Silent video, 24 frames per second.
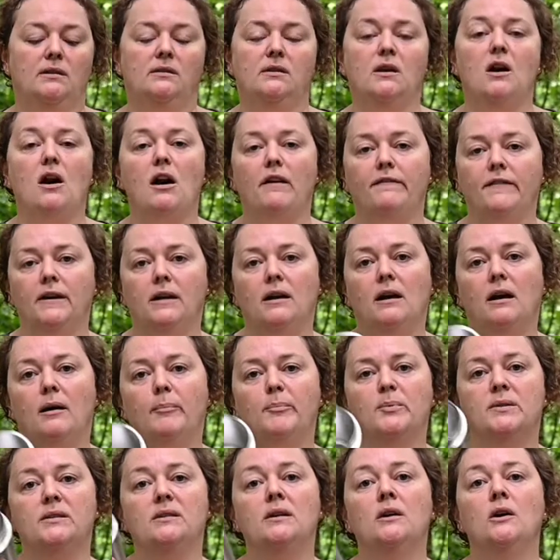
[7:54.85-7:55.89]
as coffee
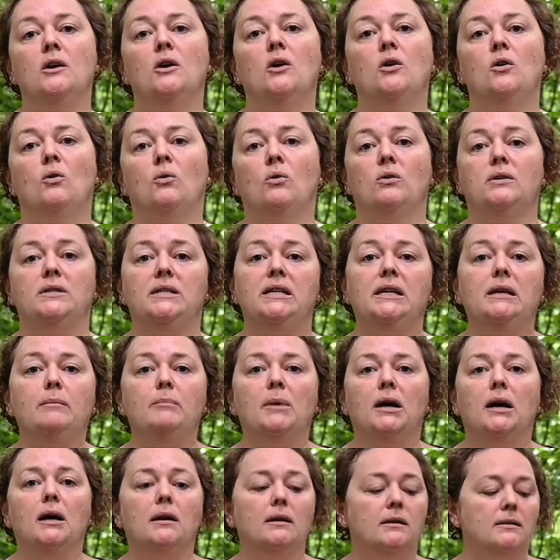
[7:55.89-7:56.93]
cups or tea
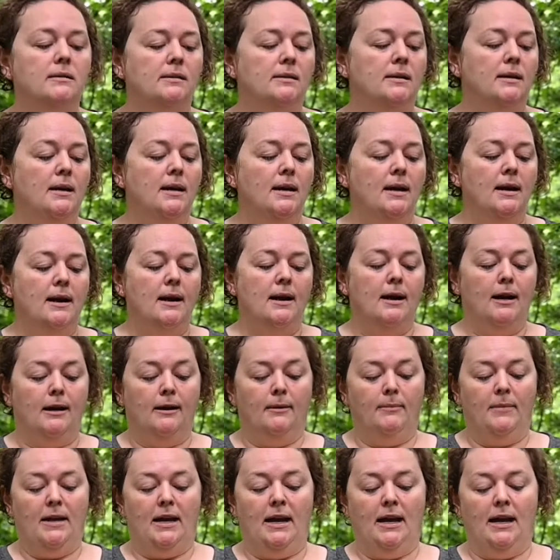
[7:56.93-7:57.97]
mugs,
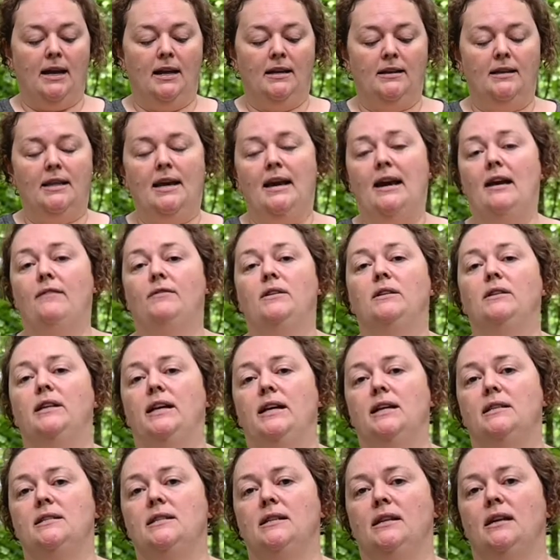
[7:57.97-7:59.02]
and they have the
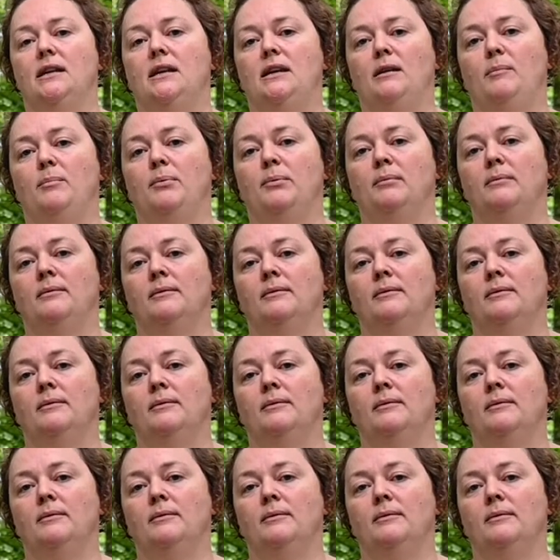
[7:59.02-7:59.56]
lid to keep